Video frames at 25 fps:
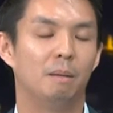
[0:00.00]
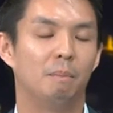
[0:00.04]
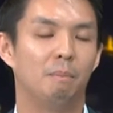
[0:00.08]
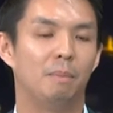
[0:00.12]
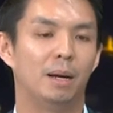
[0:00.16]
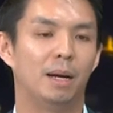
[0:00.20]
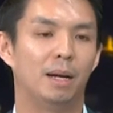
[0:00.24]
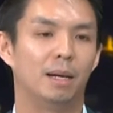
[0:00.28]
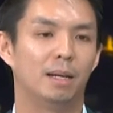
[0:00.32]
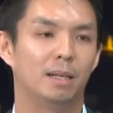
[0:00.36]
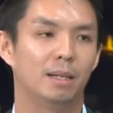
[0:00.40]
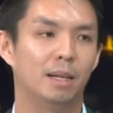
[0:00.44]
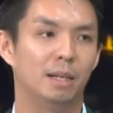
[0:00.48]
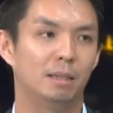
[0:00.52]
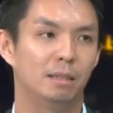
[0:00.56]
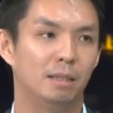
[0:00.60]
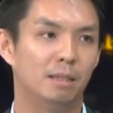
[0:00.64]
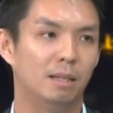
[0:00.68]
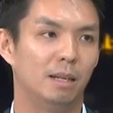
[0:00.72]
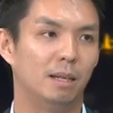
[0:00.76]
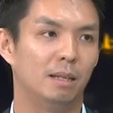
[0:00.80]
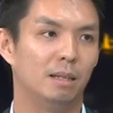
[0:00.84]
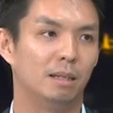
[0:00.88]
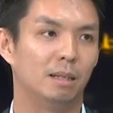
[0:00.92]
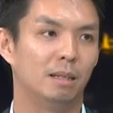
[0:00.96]
But that
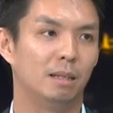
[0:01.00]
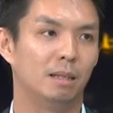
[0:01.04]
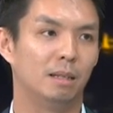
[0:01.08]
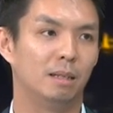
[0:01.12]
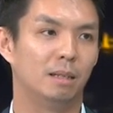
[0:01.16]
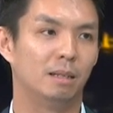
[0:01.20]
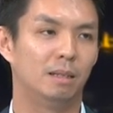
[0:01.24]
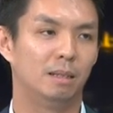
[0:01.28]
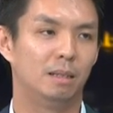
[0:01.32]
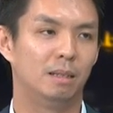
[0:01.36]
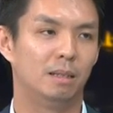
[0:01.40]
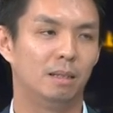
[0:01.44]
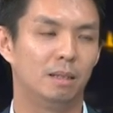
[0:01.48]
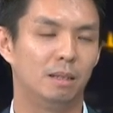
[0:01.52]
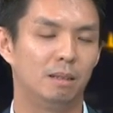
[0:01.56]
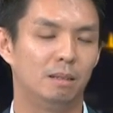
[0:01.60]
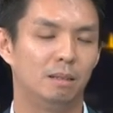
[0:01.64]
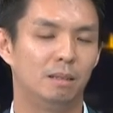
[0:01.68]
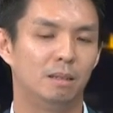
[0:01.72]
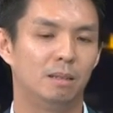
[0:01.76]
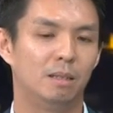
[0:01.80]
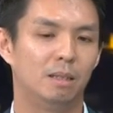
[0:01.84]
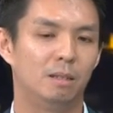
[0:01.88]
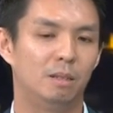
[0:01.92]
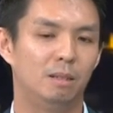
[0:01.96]
said,
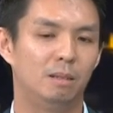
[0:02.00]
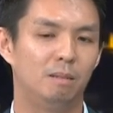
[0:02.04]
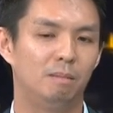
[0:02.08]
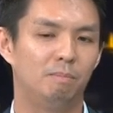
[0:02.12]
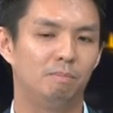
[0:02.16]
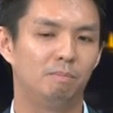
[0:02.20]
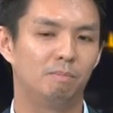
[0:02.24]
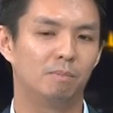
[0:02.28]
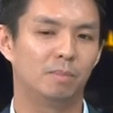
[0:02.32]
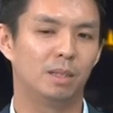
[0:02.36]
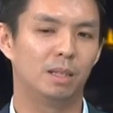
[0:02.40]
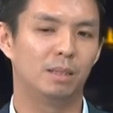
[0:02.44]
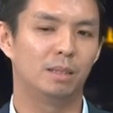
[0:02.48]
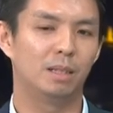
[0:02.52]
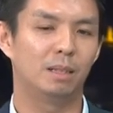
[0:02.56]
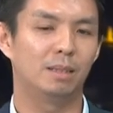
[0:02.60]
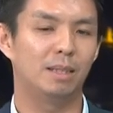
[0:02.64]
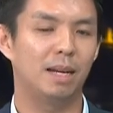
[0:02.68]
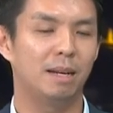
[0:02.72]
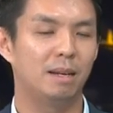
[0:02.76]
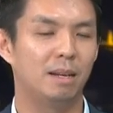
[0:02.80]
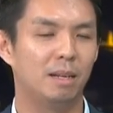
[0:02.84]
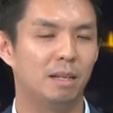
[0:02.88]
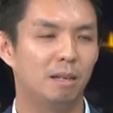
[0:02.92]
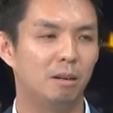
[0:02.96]
the
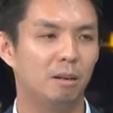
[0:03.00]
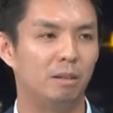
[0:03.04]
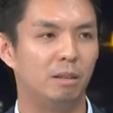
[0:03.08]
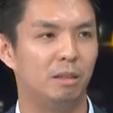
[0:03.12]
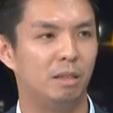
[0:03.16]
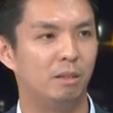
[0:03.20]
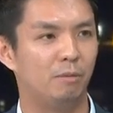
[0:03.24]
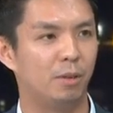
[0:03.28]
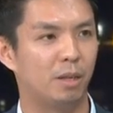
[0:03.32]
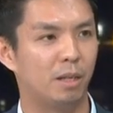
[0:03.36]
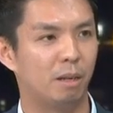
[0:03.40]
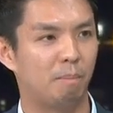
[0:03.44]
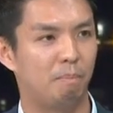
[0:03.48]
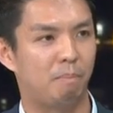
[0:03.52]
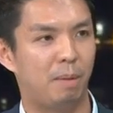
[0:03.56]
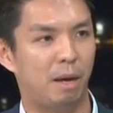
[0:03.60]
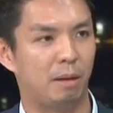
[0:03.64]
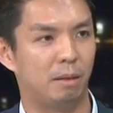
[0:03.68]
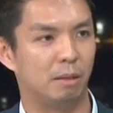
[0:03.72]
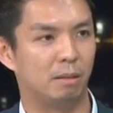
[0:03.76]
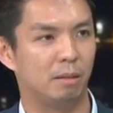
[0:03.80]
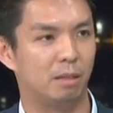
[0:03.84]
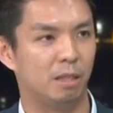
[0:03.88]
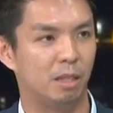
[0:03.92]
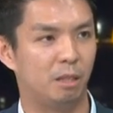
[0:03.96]
technical or the difficult part
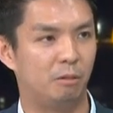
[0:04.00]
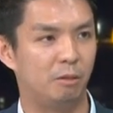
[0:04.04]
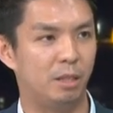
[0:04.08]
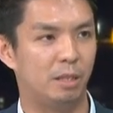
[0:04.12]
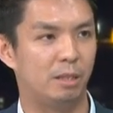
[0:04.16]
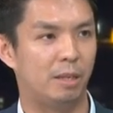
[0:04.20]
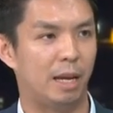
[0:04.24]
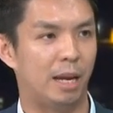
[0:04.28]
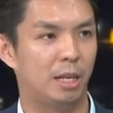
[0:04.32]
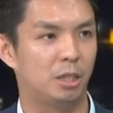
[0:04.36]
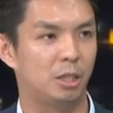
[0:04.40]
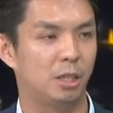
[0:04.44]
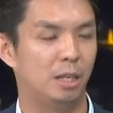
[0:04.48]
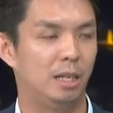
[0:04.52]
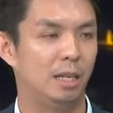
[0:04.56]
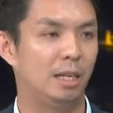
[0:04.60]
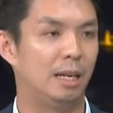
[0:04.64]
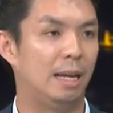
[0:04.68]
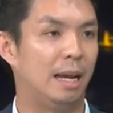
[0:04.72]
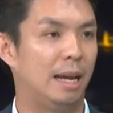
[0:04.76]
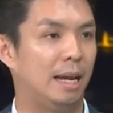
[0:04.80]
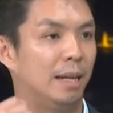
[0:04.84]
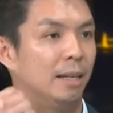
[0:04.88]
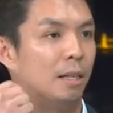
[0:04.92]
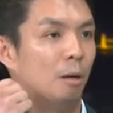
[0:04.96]
of the surgery is actually
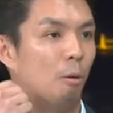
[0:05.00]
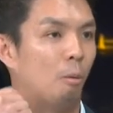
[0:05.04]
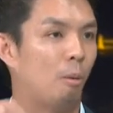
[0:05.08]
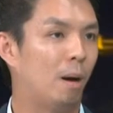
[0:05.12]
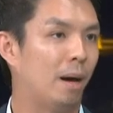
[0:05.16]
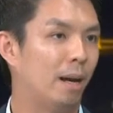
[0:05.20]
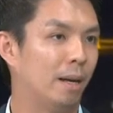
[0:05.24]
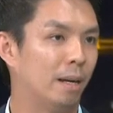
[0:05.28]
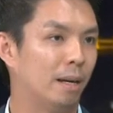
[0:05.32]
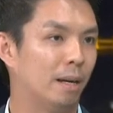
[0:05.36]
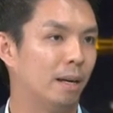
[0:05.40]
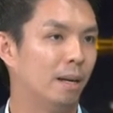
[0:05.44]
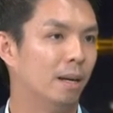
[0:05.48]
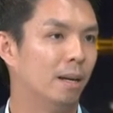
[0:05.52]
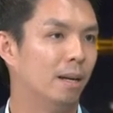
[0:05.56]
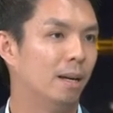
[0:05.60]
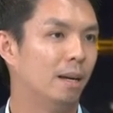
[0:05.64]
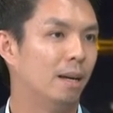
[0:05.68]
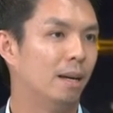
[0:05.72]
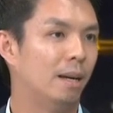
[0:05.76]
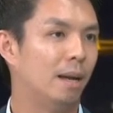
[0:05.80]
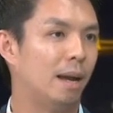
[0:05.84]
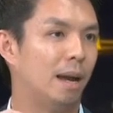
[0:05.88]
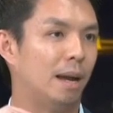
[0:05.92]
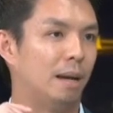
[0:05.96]
laying the wire
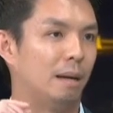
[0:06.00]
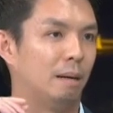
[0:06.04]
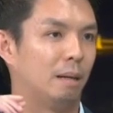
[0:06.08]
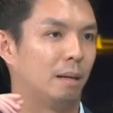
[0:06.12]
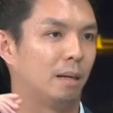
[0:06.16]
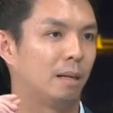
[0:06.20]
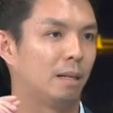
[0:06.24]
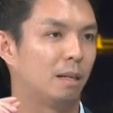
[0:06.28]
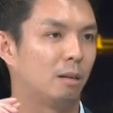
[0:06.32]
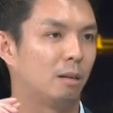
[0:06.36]
and